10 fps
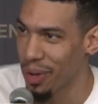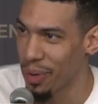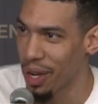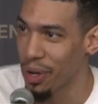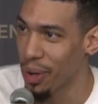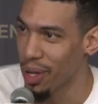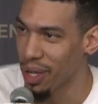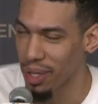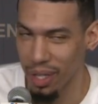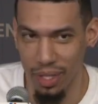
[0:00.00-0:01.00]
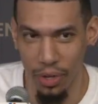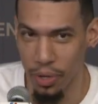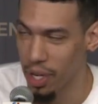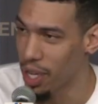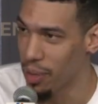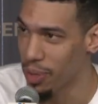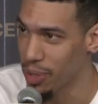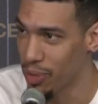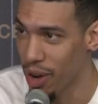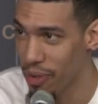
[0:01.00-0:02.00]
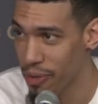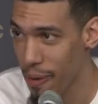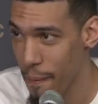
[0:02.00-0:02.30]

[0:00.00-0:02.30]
when I know I screwed it up. It was rough.